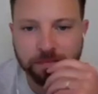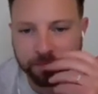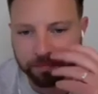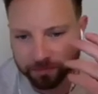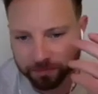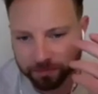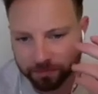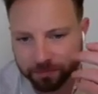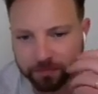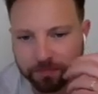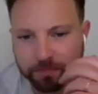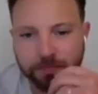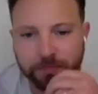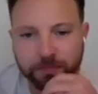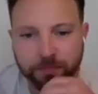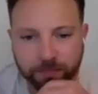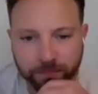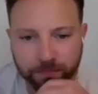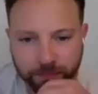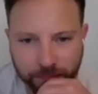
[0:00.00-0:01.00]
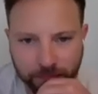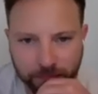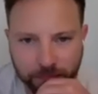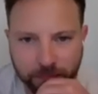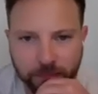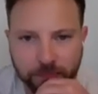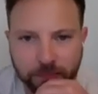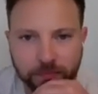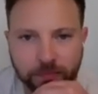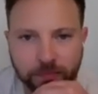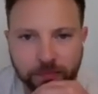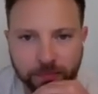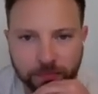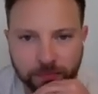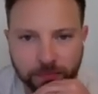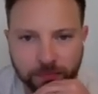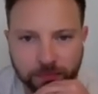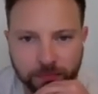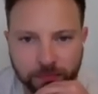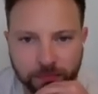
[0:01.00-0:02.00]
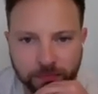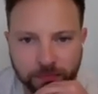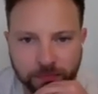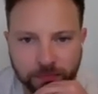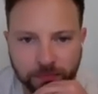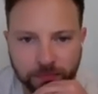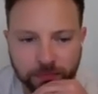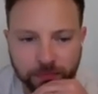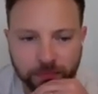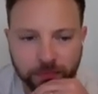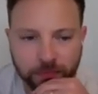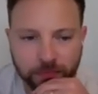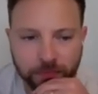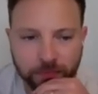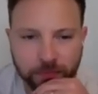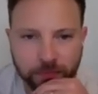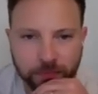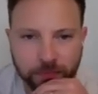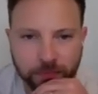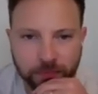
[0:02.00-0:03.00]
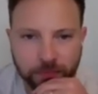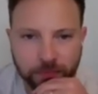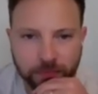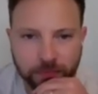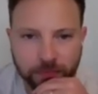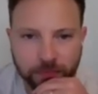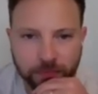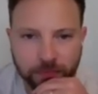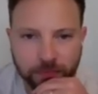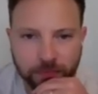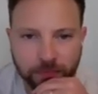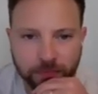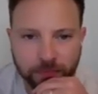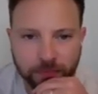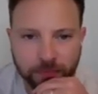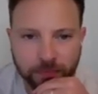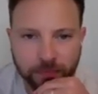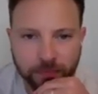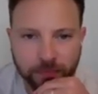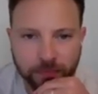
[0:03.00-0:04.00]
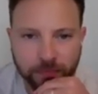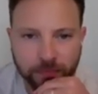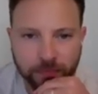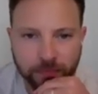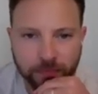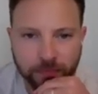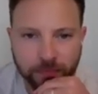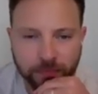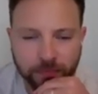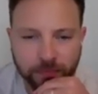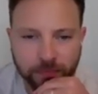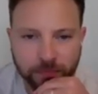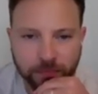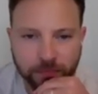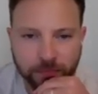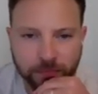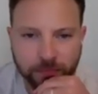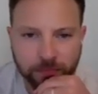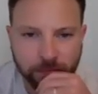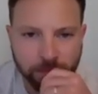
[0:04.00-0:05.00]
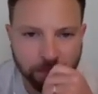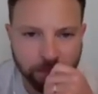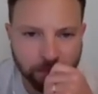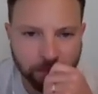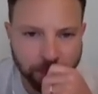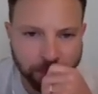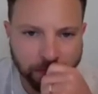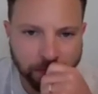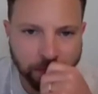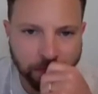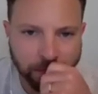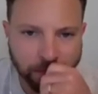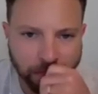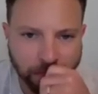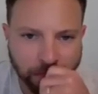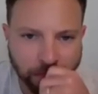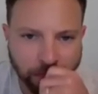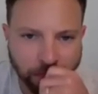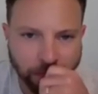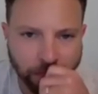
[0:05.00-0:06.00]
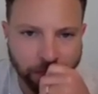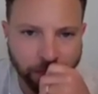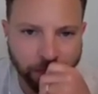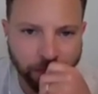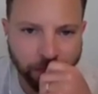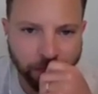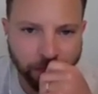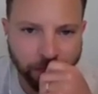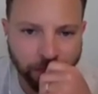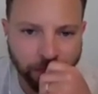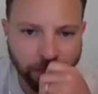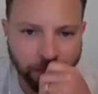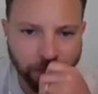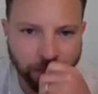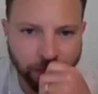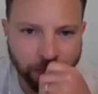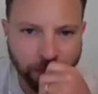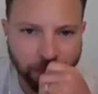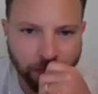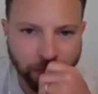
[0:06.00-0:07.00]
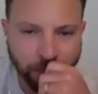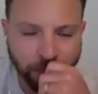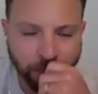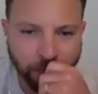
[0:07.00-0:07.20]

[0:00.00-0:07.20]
This person isn't speaking.